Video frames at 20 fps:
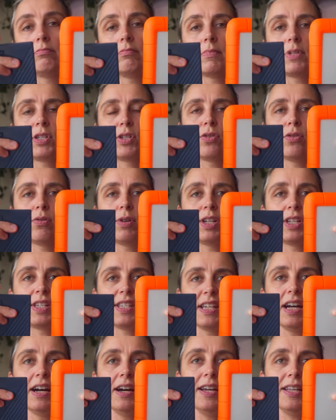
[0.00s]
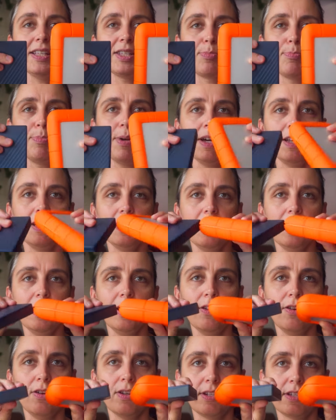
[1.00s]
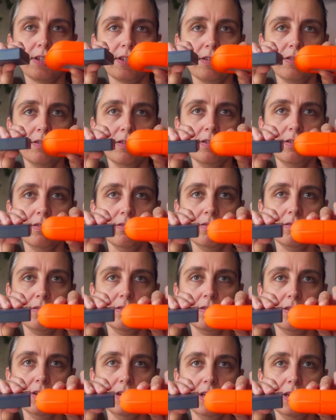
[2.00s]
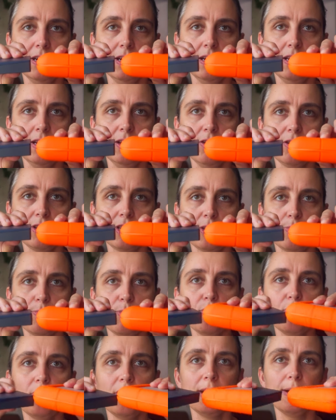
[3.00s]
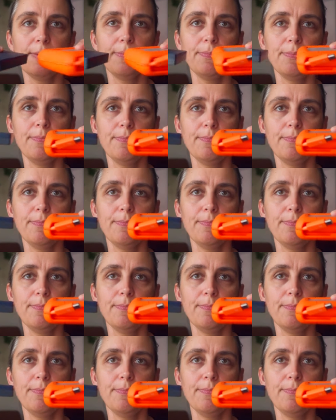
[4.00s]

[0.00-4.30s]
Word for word: storage size, but a lot, uh, a lot smaller.